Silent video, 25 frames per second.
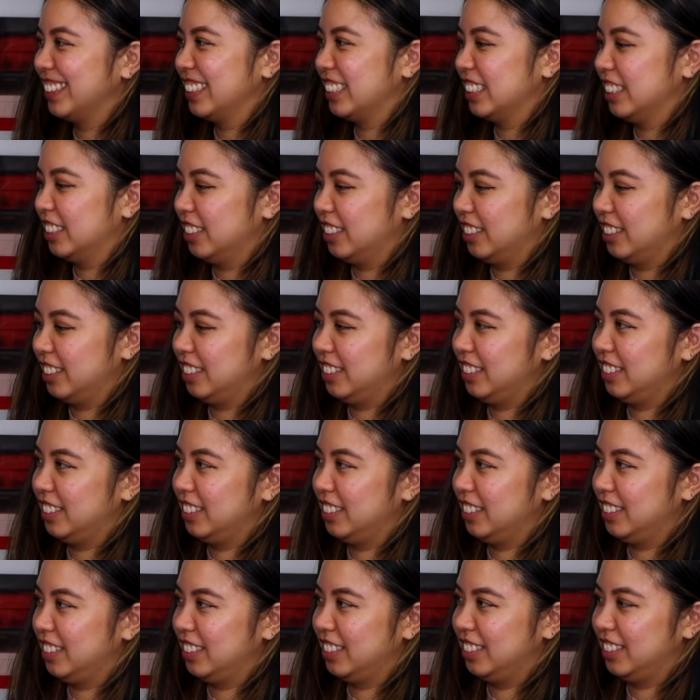
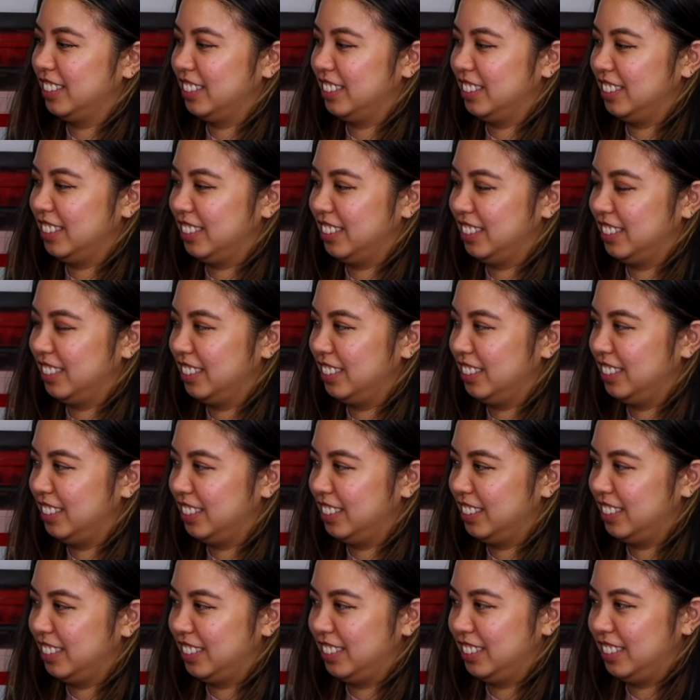
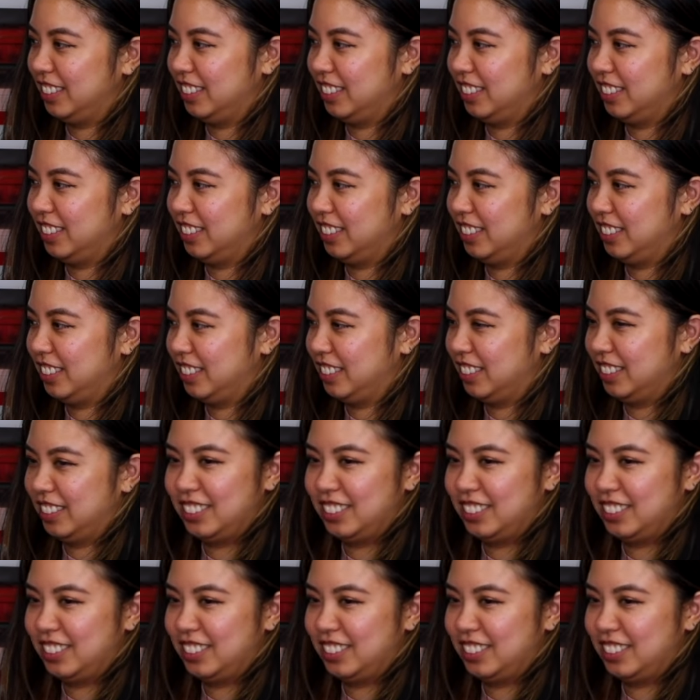The person shown says nothing.